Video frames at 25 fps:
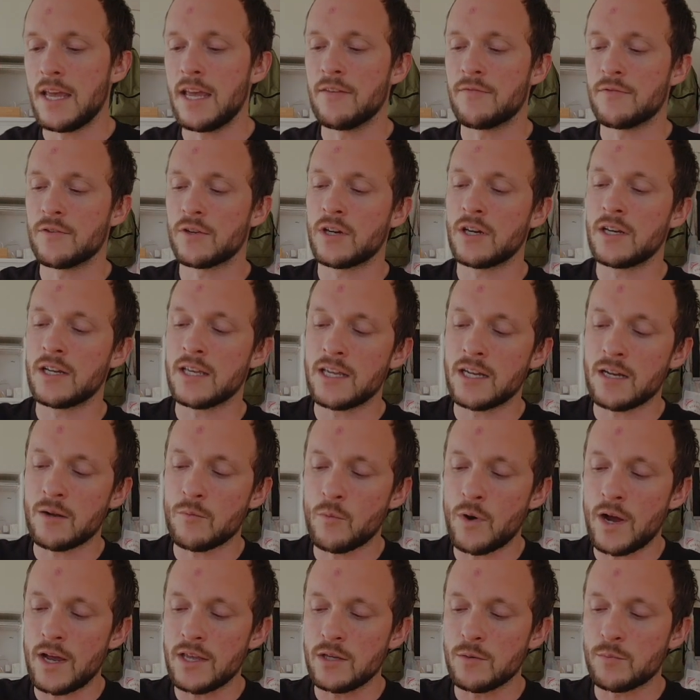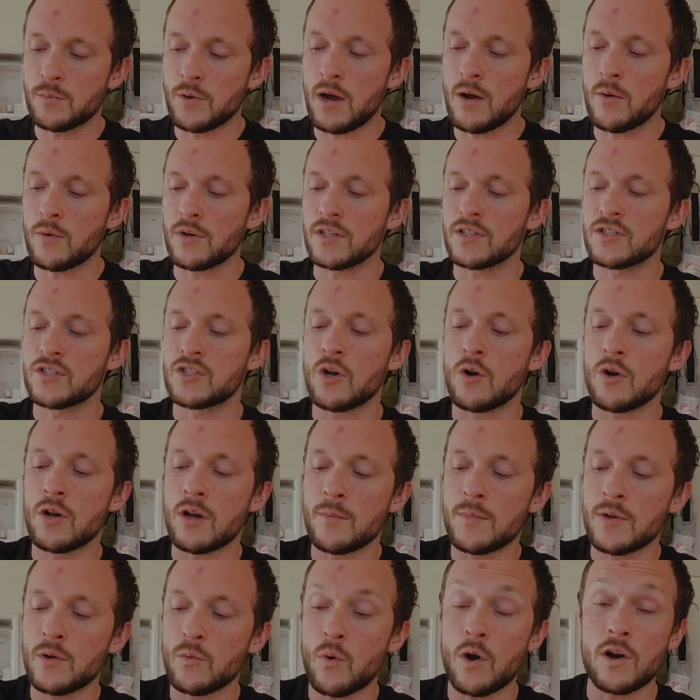If you're gonna get them wet, you probably wanna soak
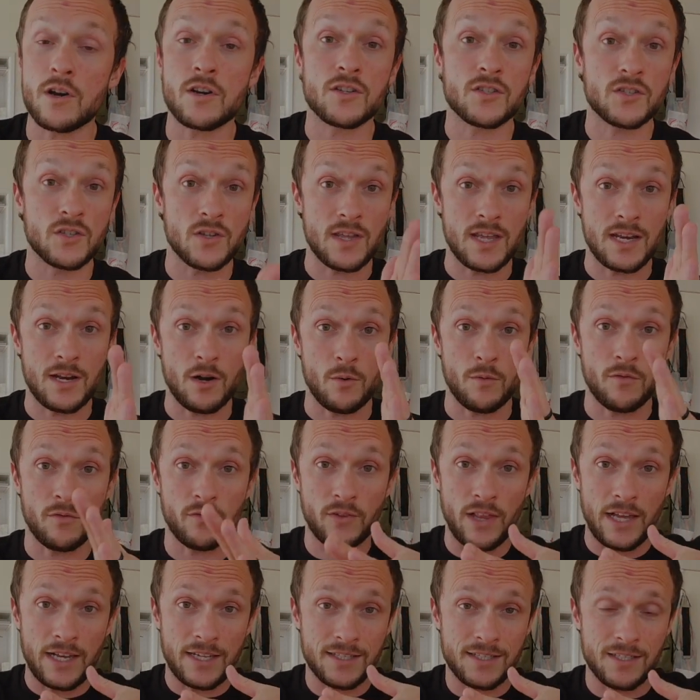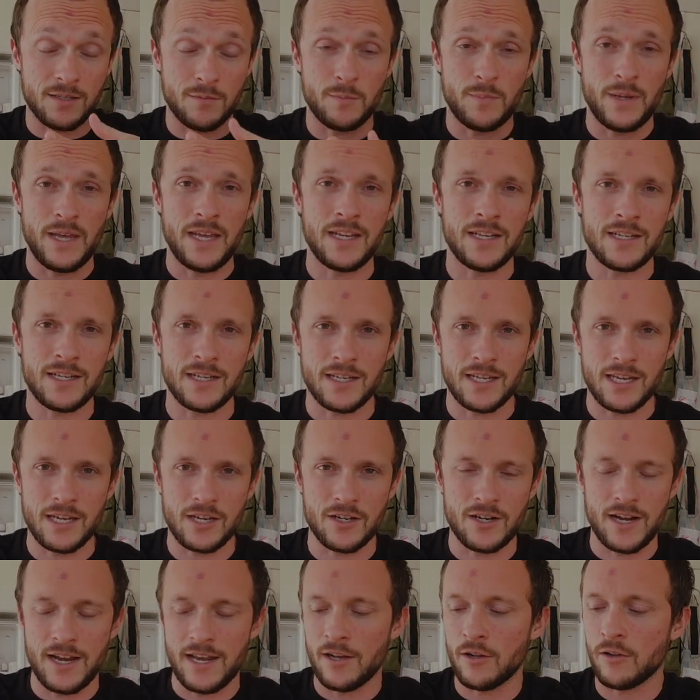them in water so they don't flex and bend and get
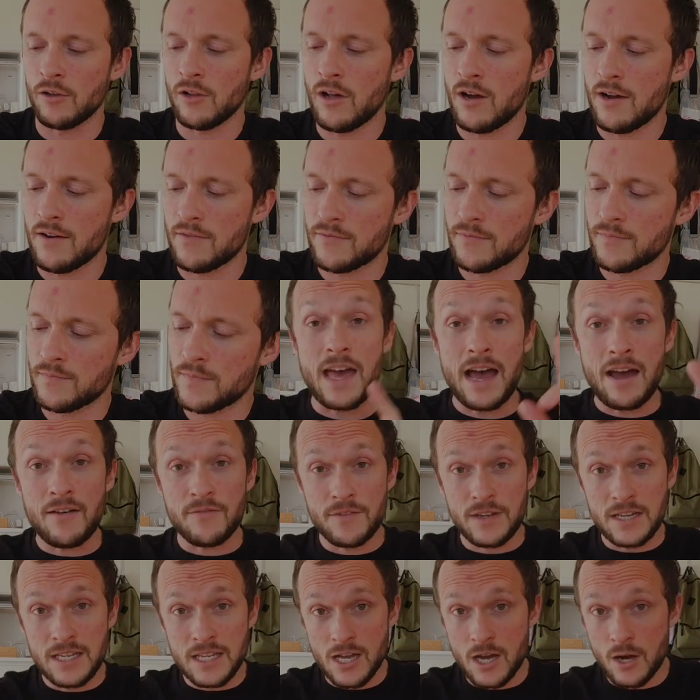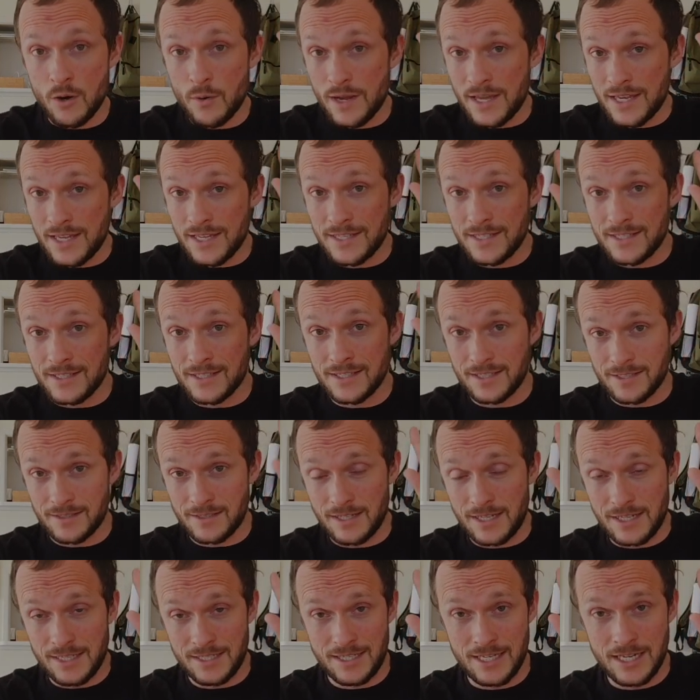your angle off. That video
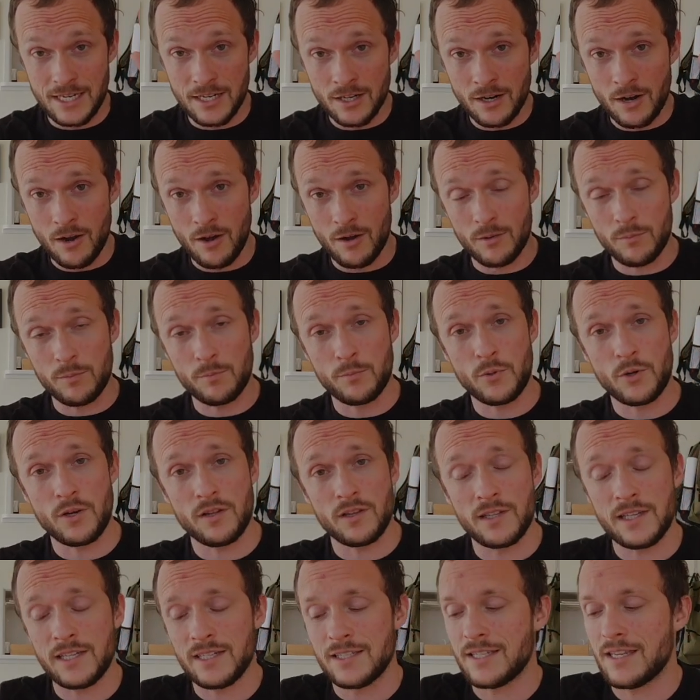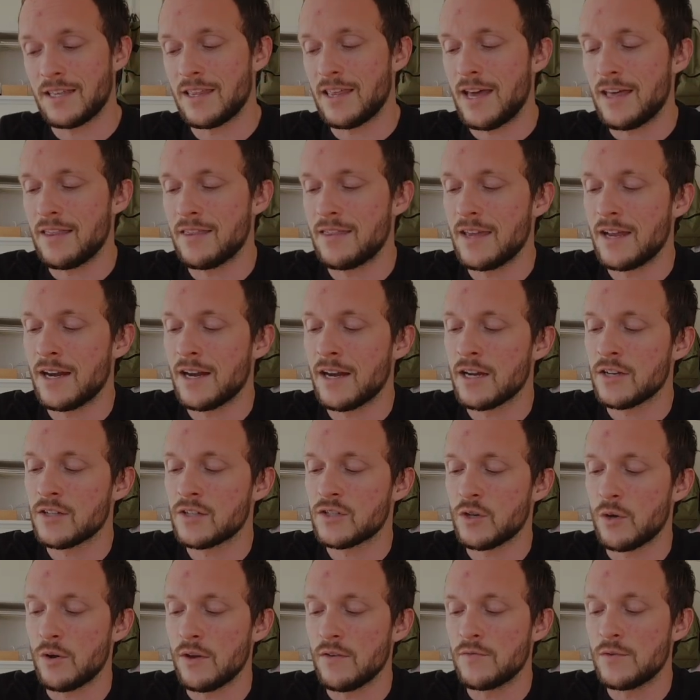is, is here. I'll put a link to that there.
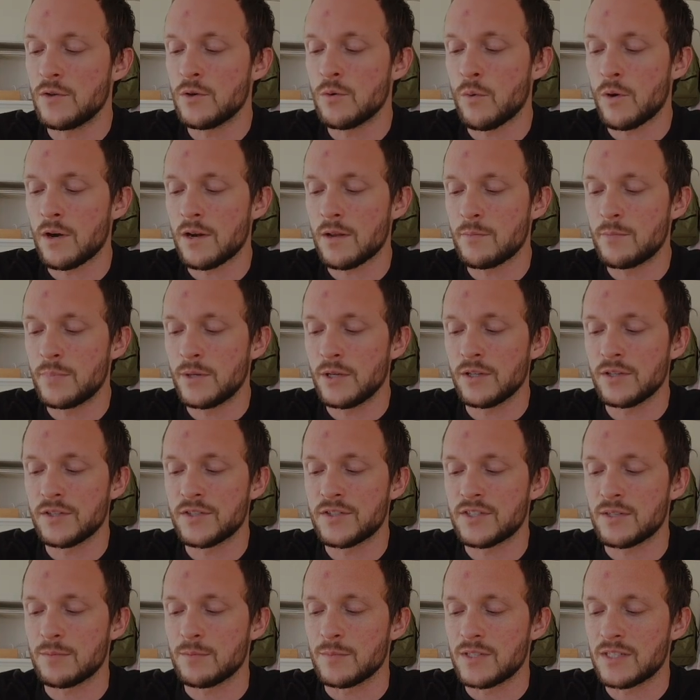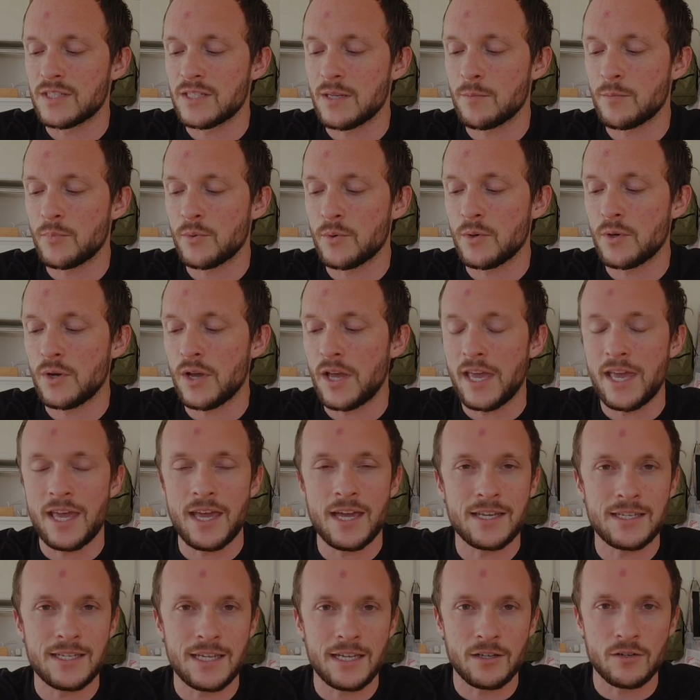So if you wanna build some simple
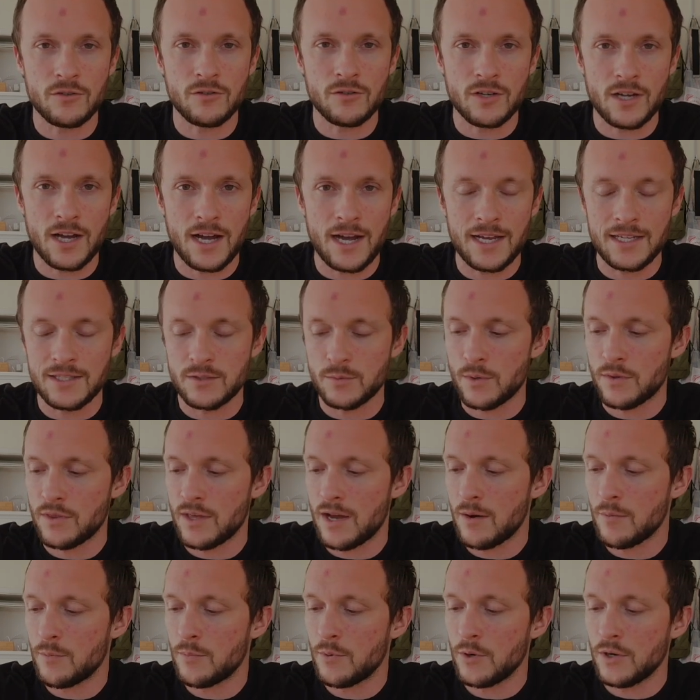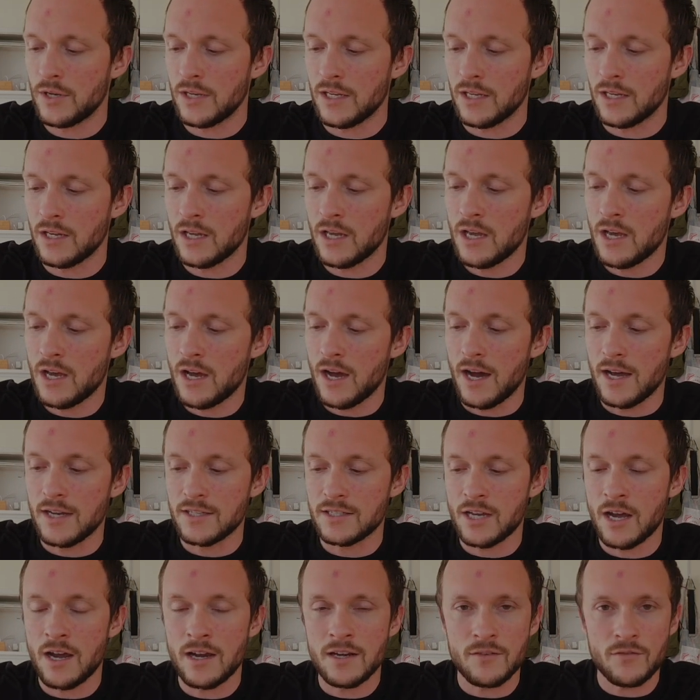hand angle guides without putting a
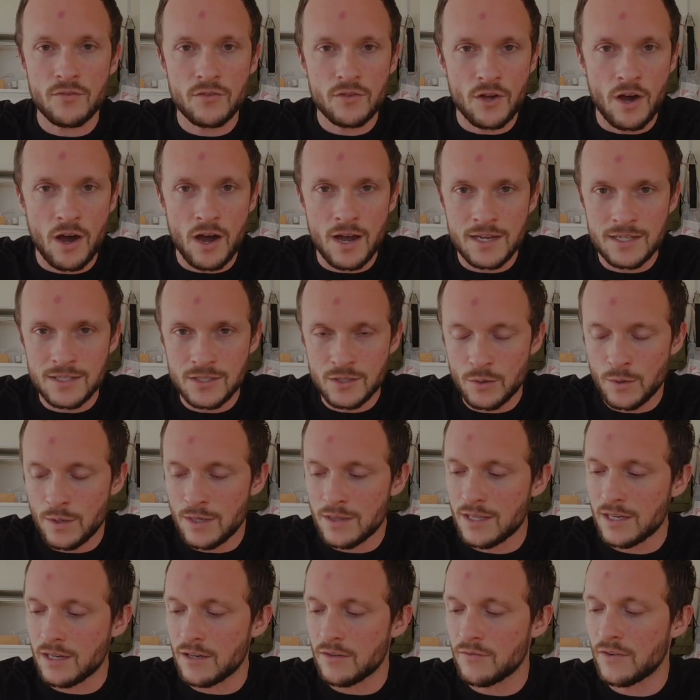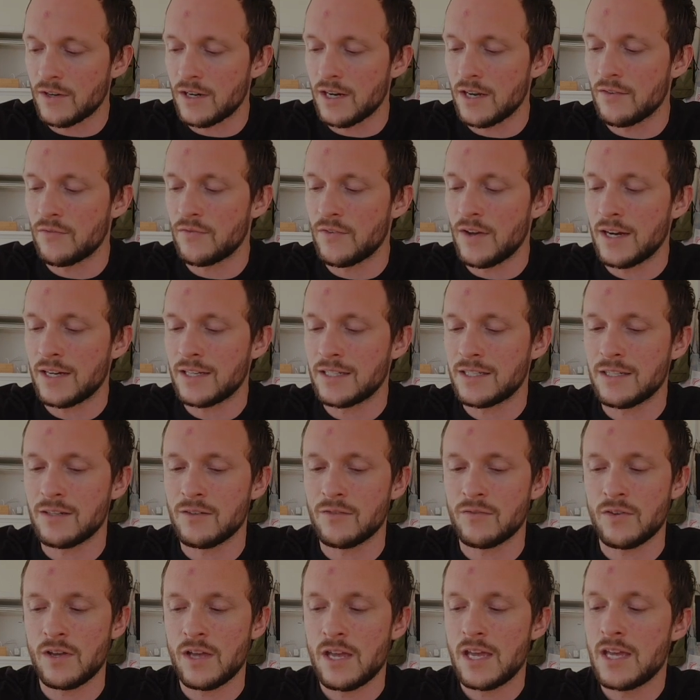ton of thought into it that are very
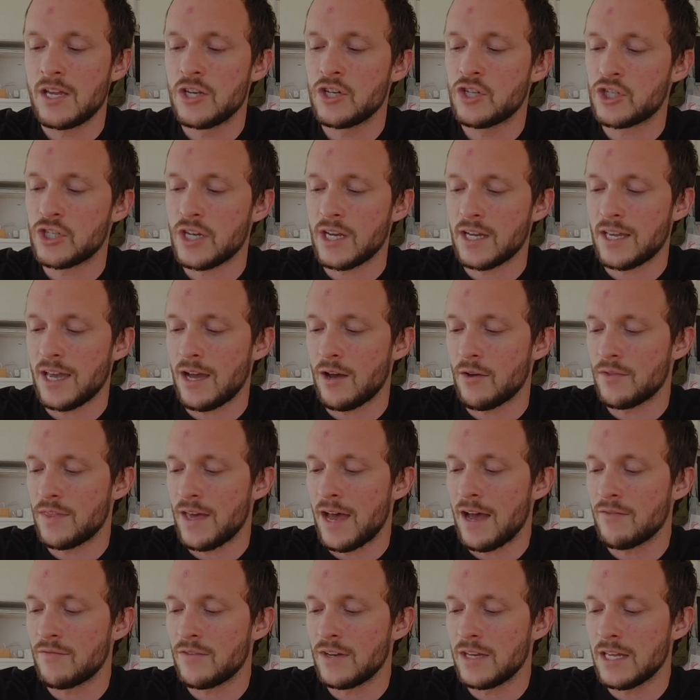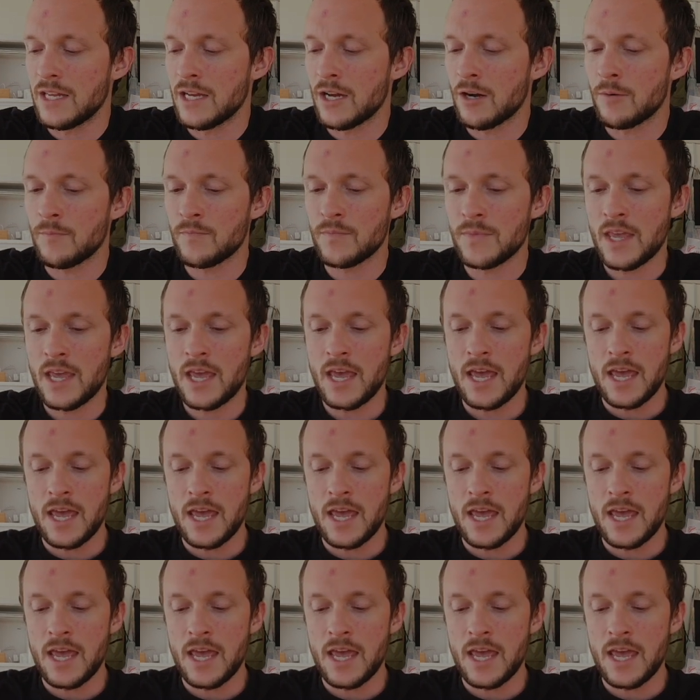effective. Check out that video.